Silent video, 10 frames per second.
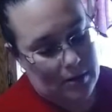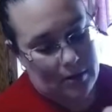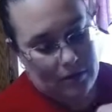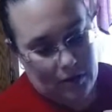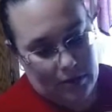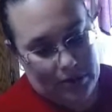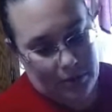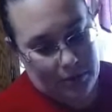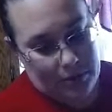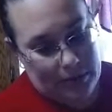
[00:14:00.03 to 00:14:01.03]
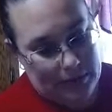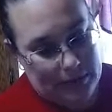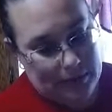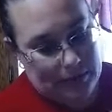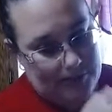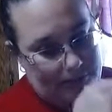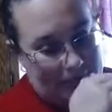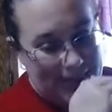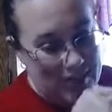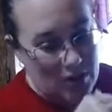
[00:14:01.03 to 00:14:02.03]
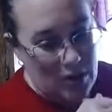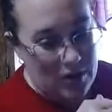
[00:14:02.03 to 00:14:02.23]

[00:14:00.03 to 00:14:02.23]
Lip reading: your liquid makes. That's called the